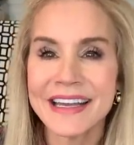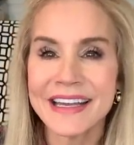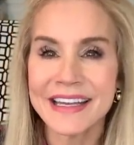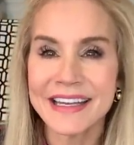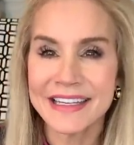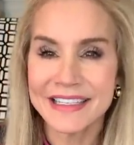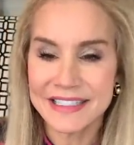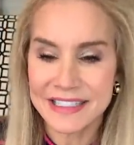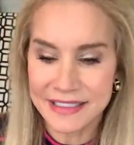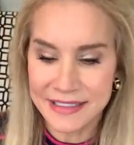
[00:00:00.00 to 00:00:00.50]

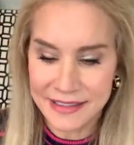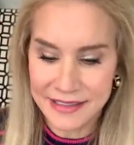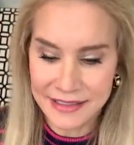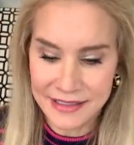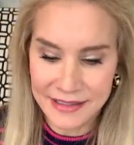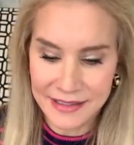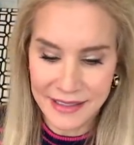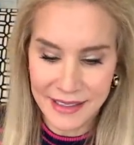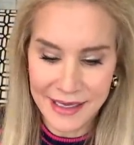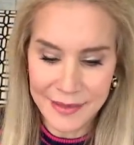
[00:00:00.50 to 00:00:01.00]
It,
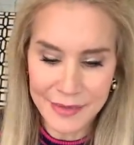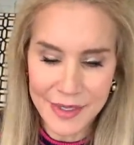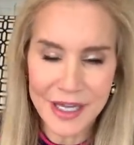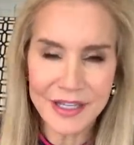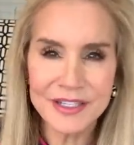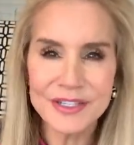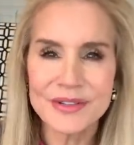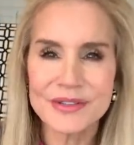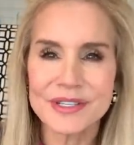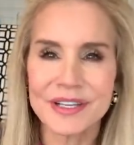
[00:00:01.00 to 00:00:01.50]

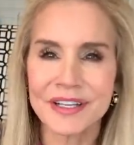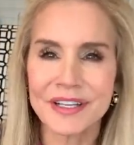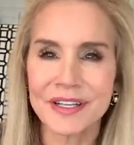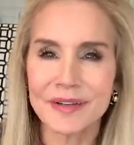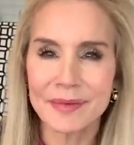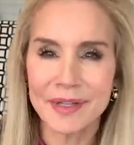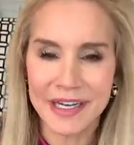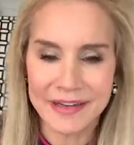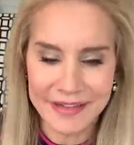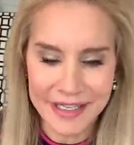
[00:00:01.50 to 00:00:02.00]
I'll use a
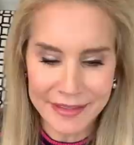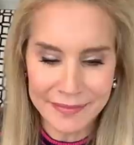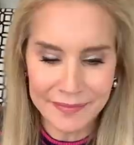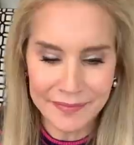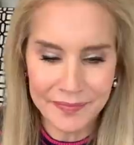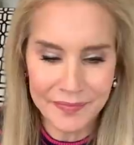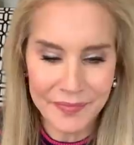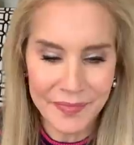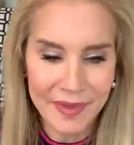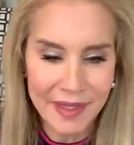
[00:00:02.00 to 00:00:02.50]
little bit of it,
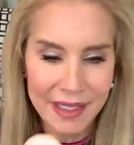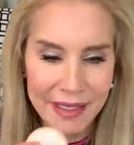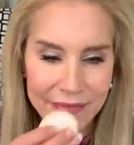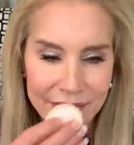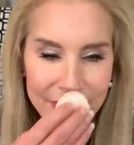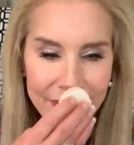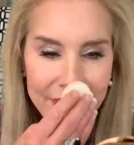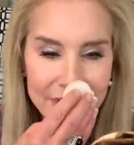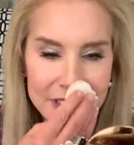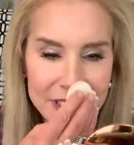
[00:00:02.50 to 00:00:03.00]

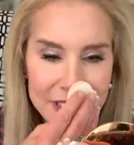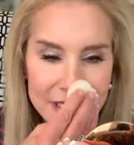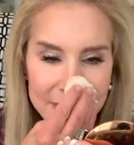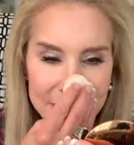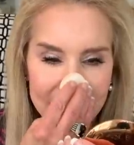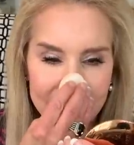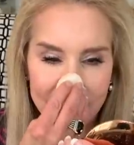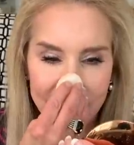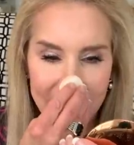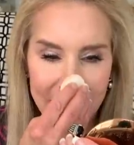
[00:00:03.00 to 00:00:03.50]
even though I just
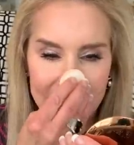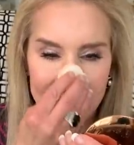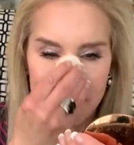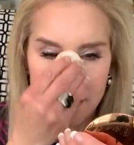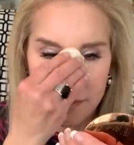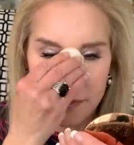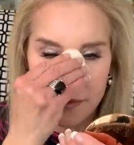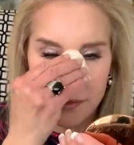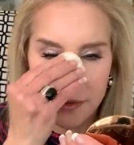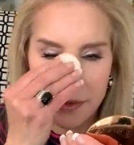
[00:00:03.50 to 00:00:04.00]
did blotting.